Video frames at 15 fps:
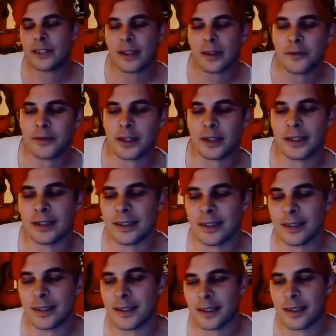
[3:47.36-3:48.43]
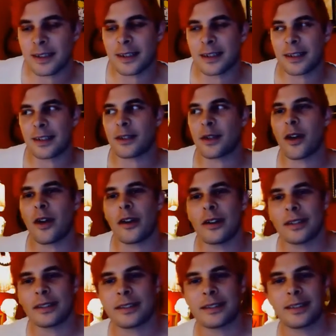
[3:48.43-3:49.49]
self-taught
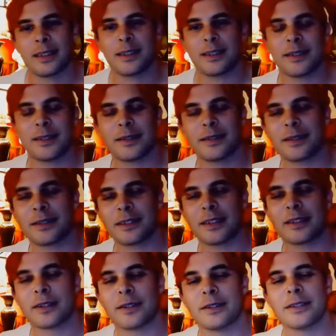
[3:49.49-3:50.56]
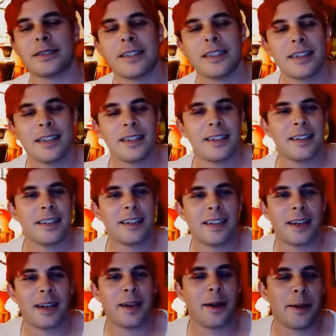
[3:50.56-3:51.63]
guitarist and singer,
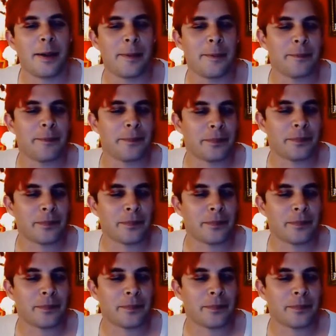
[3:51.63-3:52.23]
um,